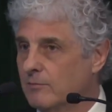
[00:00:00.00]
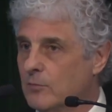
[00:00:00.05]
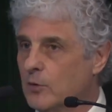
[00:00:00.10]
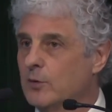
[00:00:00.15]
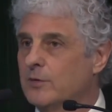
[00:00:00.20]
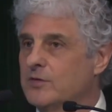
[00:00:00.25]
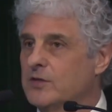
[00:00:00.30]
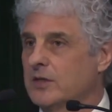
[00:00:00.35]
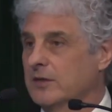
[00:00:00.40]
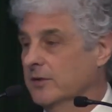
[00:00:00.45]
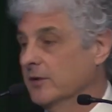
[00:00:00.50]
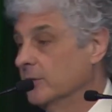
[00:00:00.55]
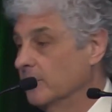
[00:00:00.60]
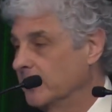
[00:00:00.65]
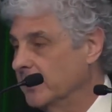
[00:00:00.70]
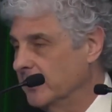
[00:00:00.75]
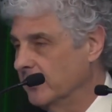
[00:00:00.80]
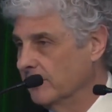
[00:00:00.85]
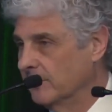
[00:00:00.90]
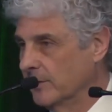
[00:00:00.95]
moves a little
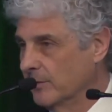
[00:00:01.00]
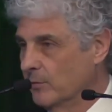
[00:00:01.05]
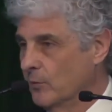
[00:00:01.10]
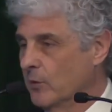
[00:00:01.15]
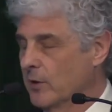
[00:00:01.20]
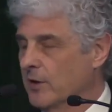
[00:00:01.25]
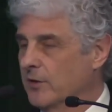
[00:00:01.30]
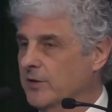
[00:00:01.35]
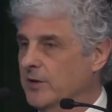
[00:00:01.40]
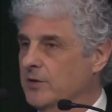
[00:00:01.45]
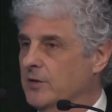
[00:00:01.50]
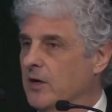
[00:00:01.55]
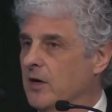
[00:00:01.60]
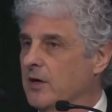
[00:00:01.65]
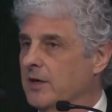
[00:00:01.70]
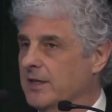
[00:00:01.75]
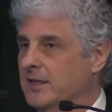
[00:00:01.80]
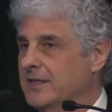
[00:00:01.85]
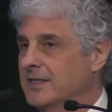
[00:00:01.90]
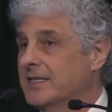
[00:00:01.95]
bit, you reward the
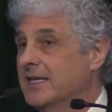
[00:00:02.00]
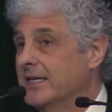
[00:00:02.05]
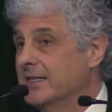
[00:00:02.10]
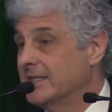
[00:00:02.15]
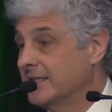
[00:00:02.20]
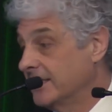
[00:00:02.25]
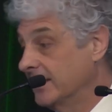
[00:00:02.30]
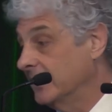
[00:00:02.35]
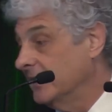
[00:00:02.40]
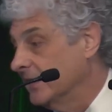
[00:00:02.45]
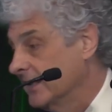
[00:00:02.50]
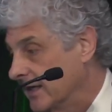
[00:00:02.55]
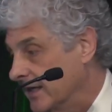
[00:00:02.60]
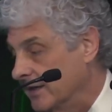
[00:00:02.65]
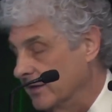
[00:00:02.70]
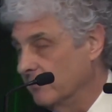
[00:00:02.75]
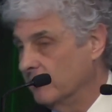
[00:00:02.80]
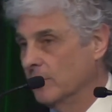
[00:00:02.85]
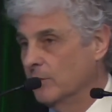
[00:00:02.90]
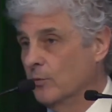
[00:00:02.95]
dog, you say sit
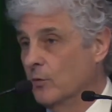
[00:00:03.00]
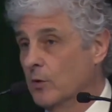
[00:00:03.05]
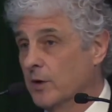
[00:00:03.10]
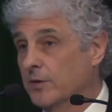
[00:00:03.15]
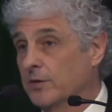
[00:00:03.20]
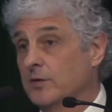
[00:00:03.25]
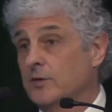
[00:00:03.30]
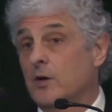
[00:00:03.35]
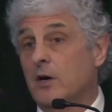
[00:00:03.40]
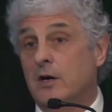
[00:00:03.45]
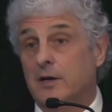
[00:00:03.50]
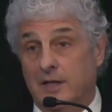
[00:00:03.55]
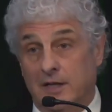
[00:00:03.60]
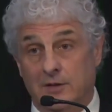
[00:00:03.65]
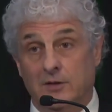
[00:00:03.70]
again and reward the dog,